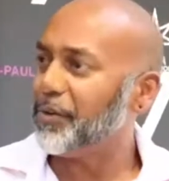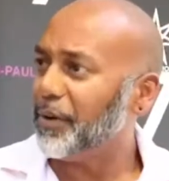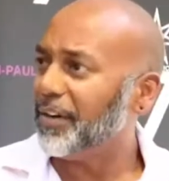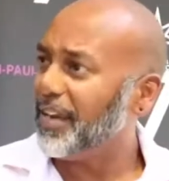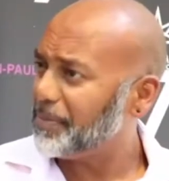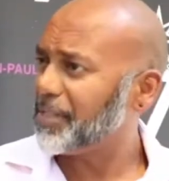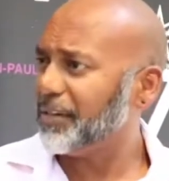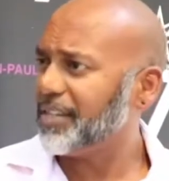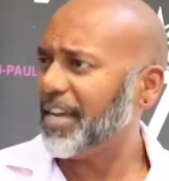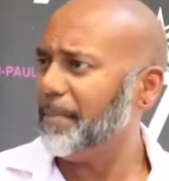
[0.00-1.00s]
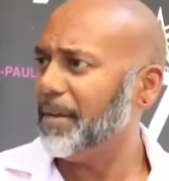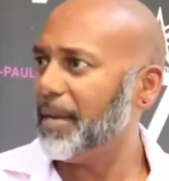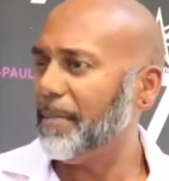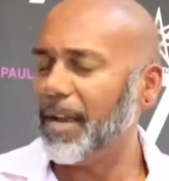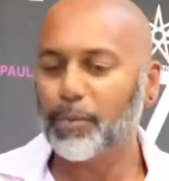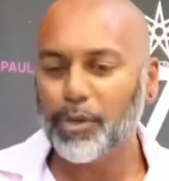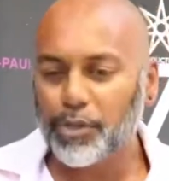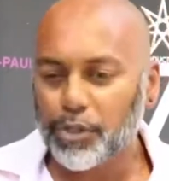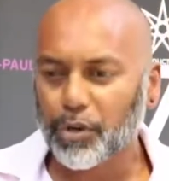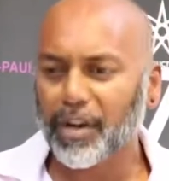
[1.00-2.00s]
On an episode of 10 Minute Man, we usually
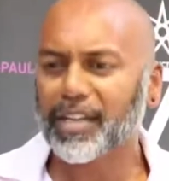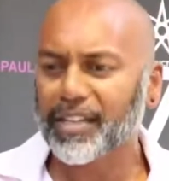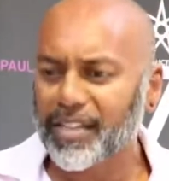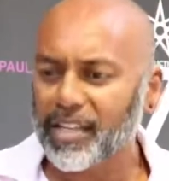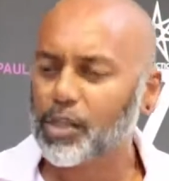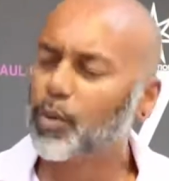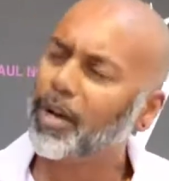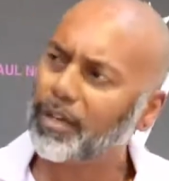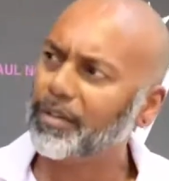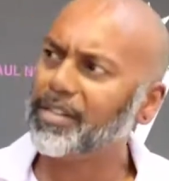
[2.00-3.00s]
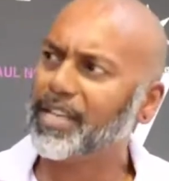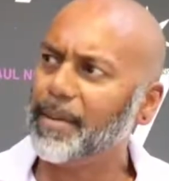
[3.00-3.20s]
try and condense quite a lot in 10